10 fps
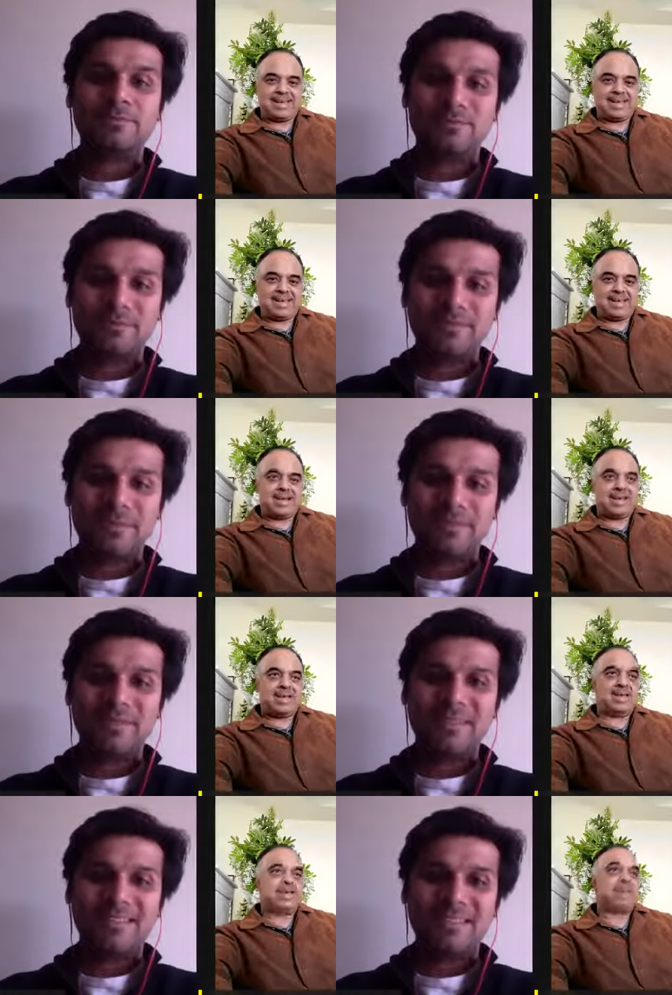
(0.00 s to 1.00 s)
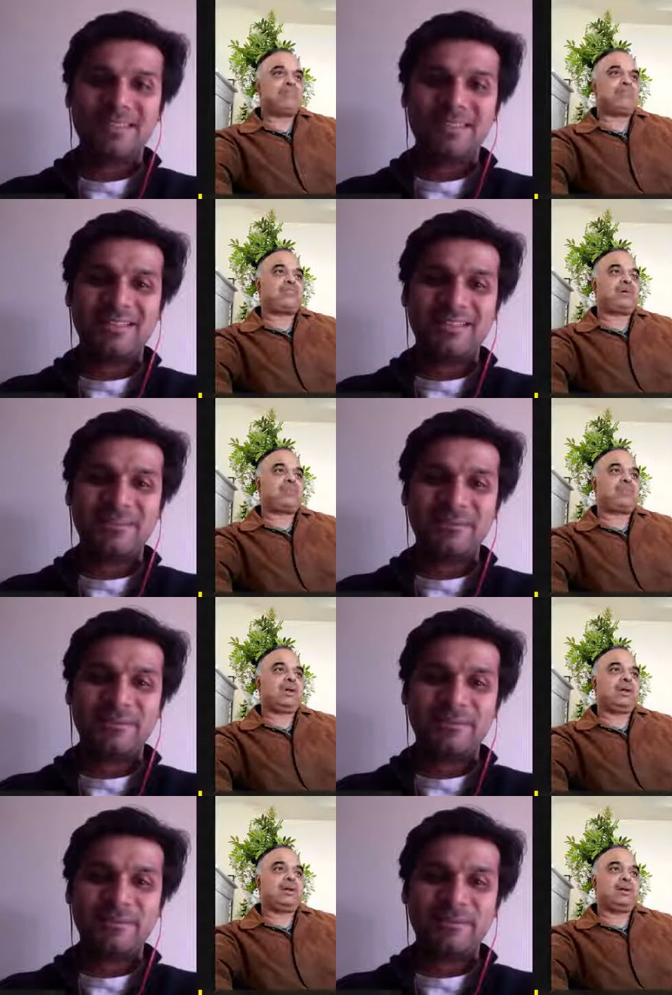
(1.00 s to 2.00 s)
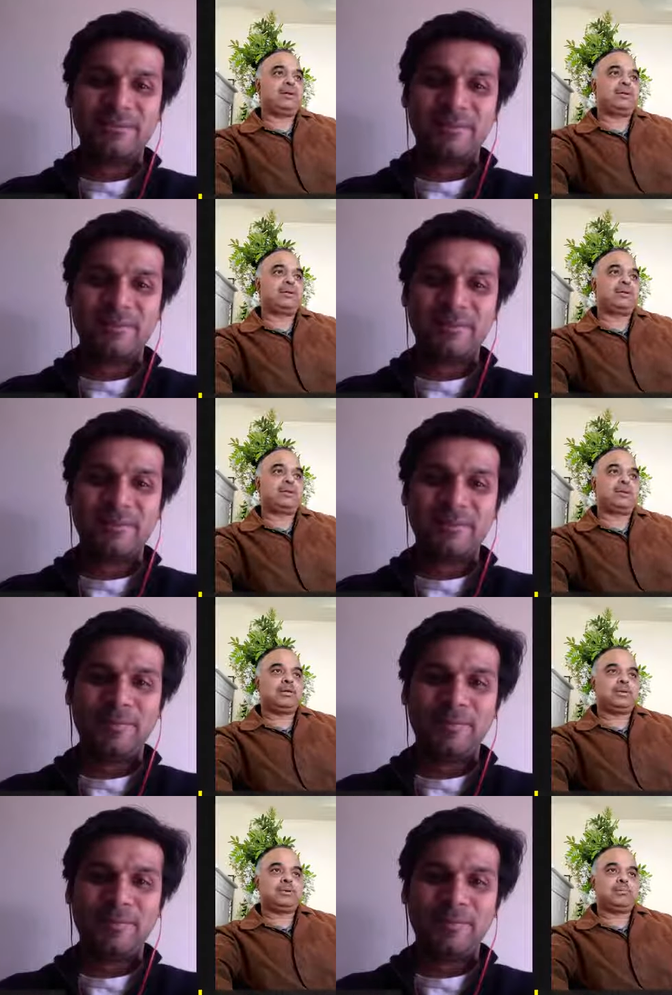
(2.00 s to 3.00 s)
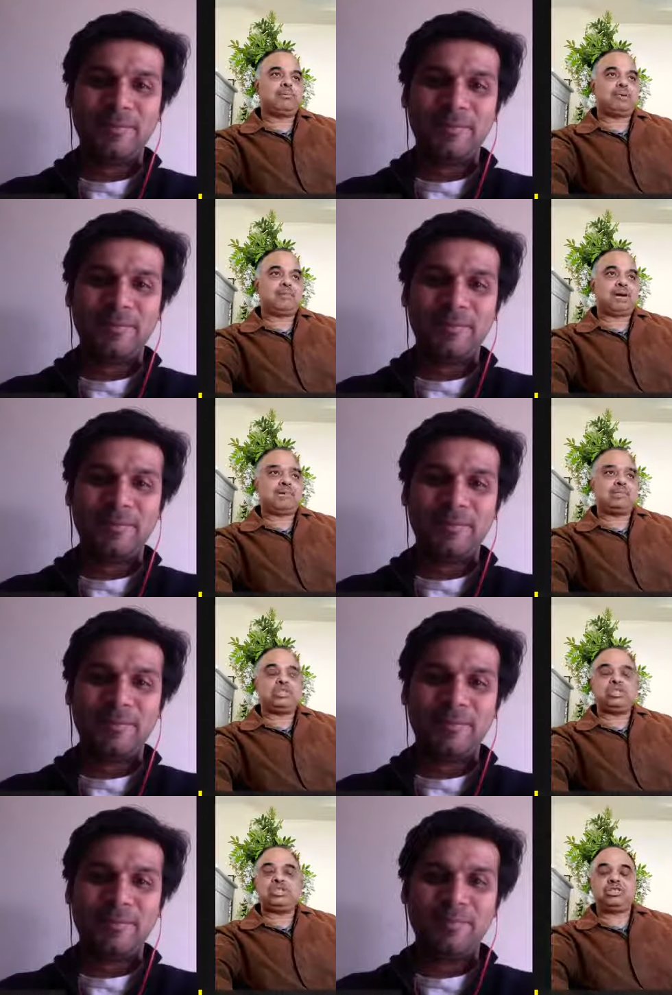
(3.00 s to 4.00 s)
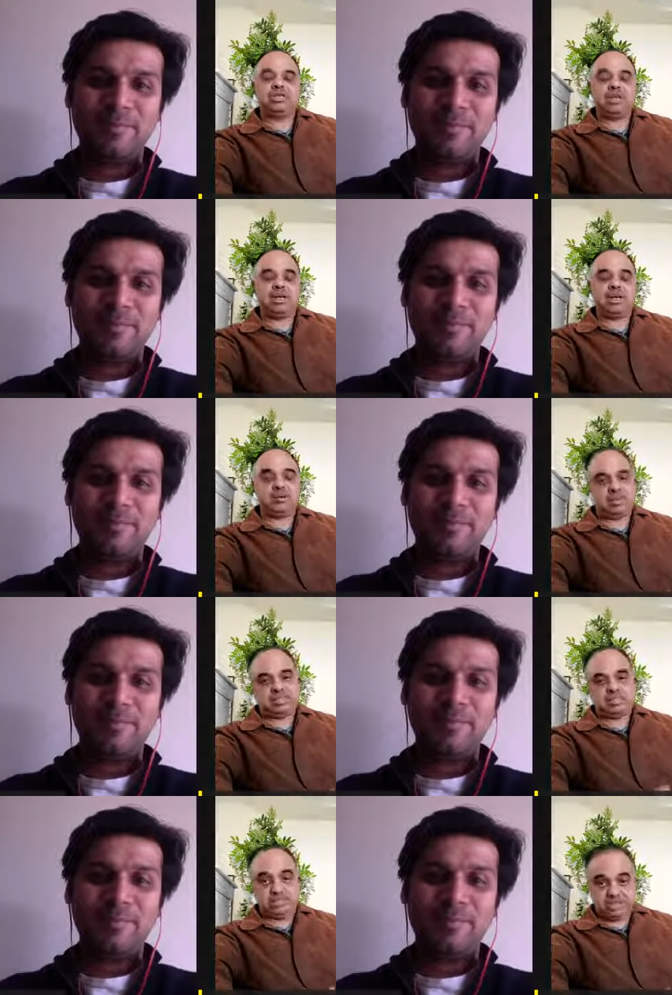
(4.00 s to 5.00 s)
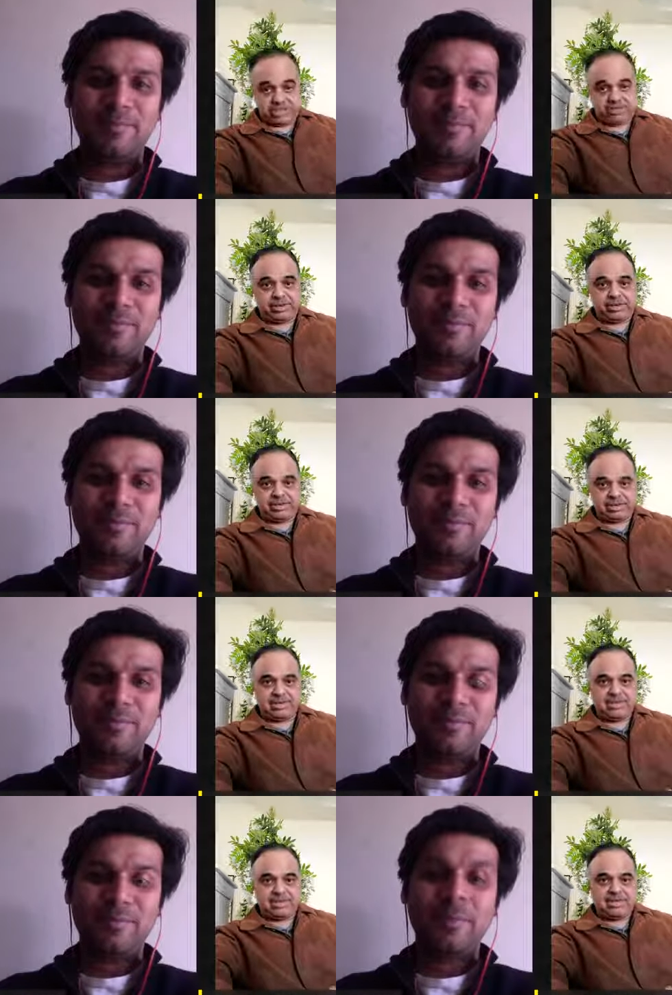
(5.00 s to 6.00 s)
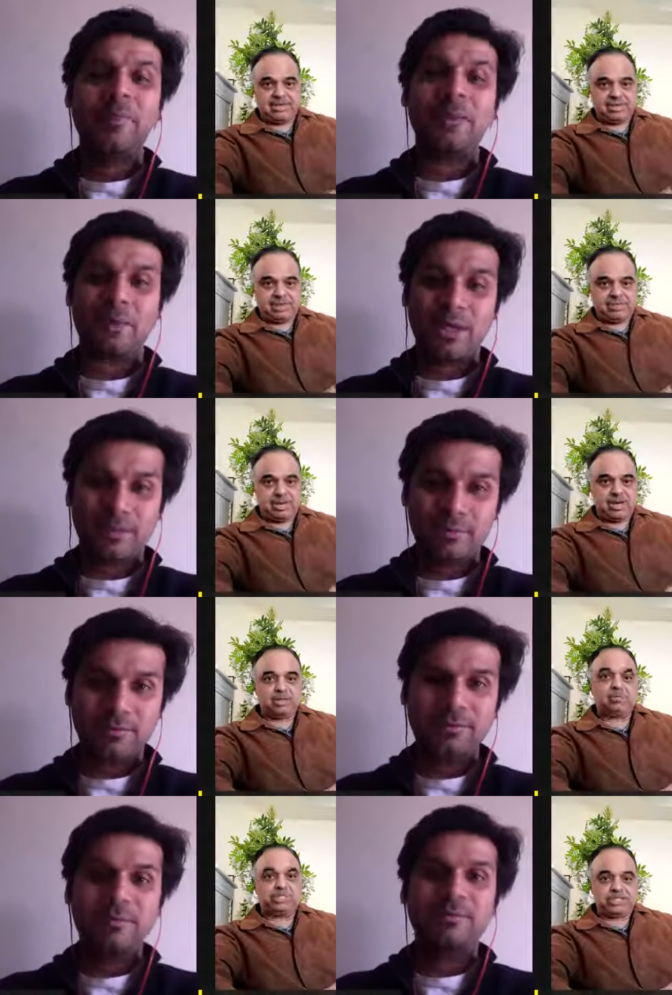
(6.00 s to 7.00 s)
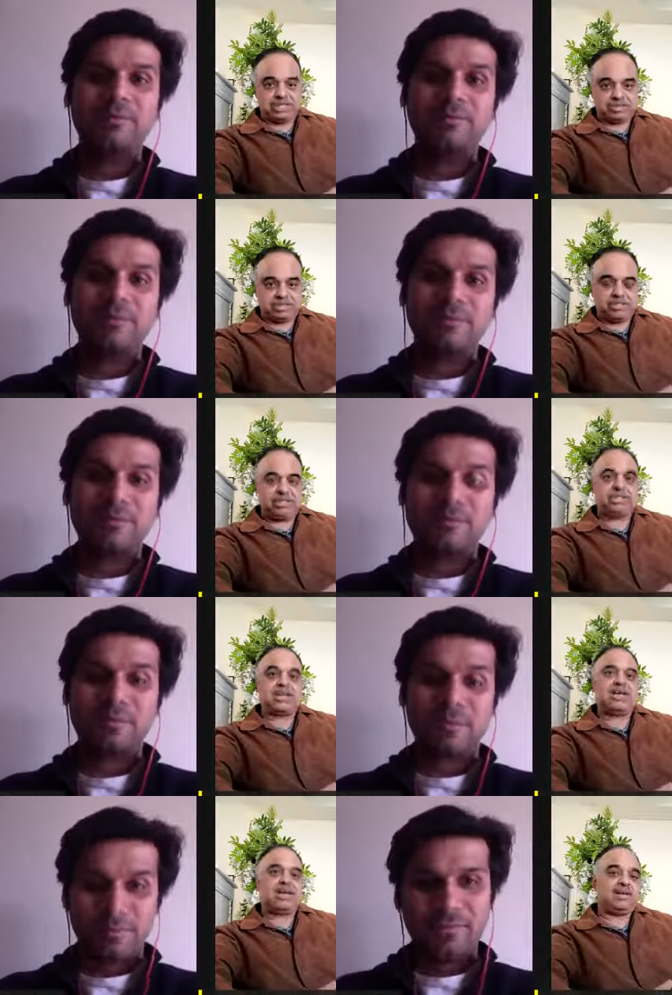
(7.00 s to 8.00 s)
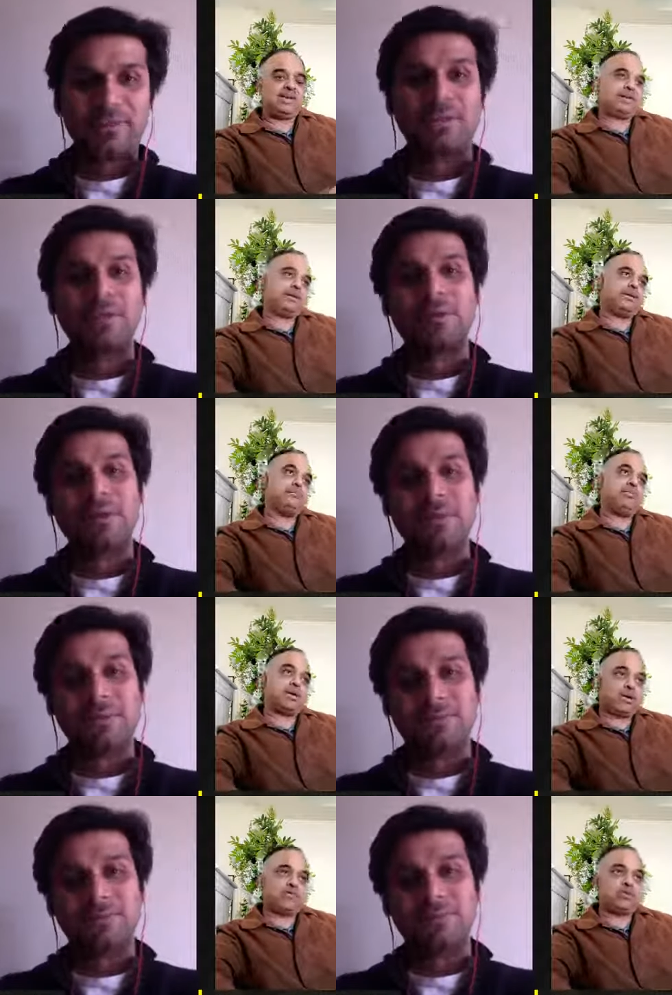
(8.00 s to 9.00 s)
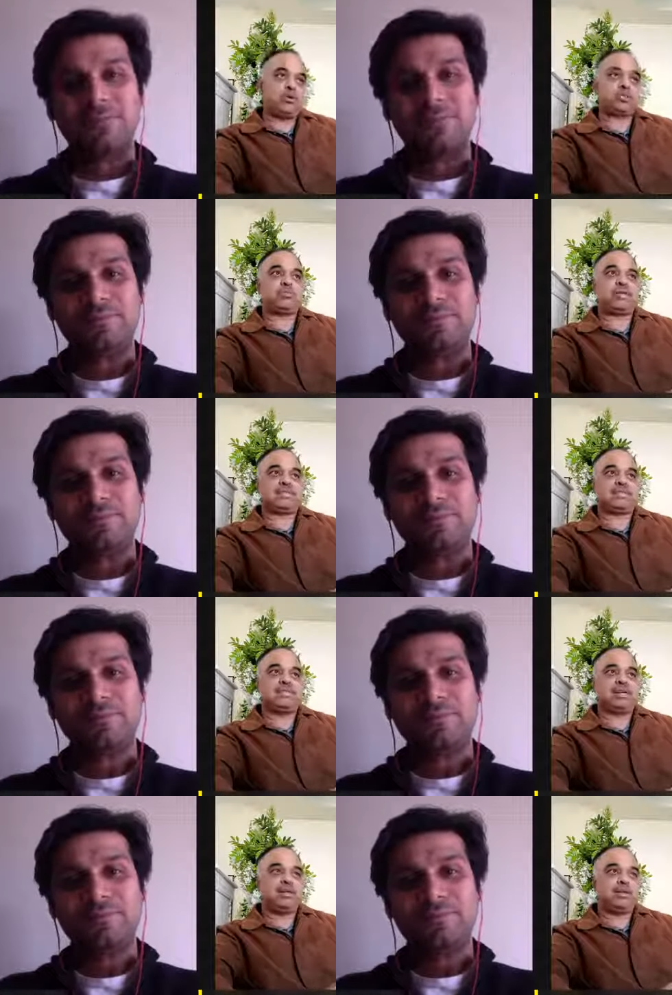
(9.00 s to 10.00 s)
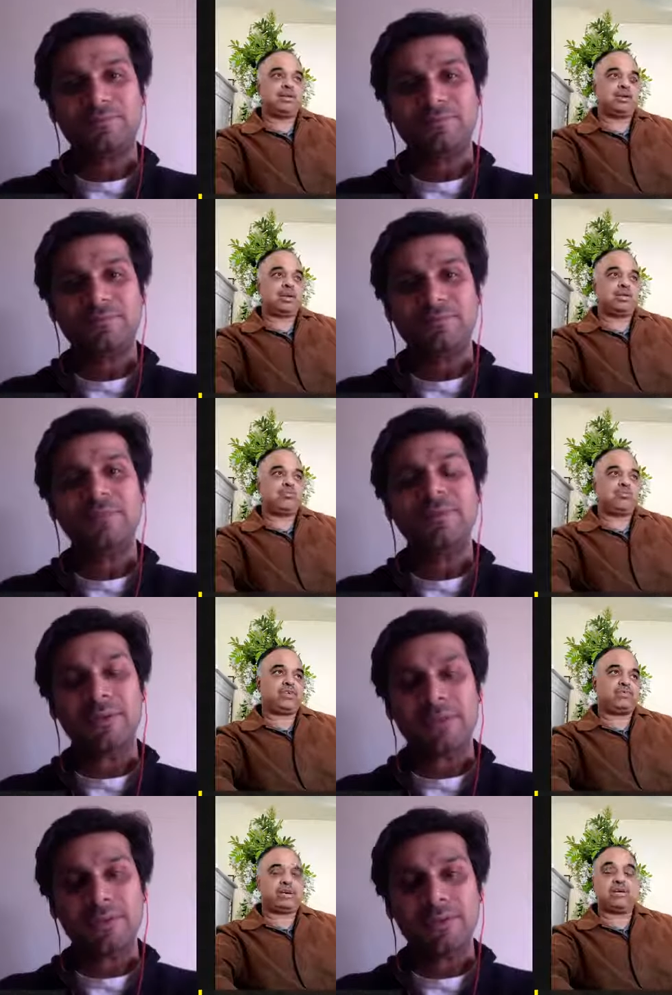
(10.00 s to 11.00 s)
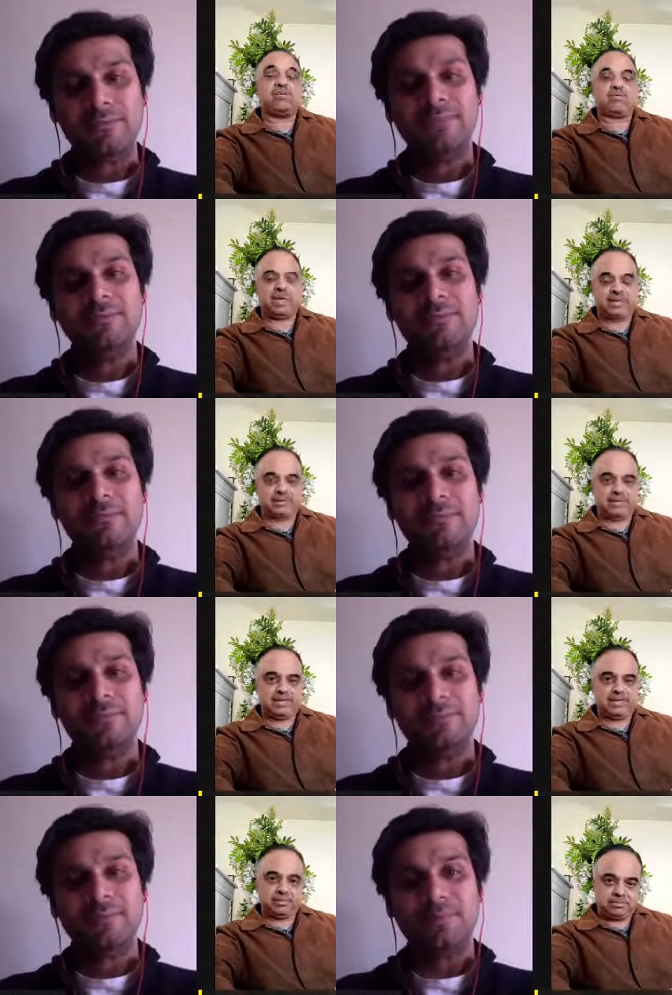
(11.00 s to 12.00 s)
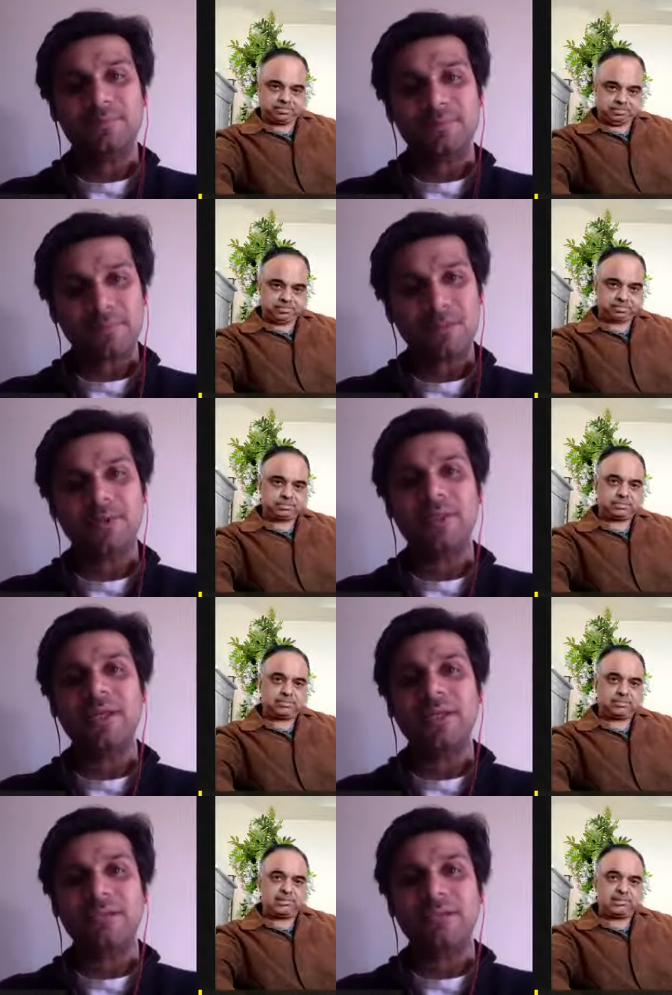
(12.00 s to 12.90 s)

Speaker 1: And I came from uh, uh, my city uh, is Peshawar, Okay. I belong to Peshawar city and, uh, okay. Oh. of course, Pakistan, northwest okay. part of Pakistan. Okay.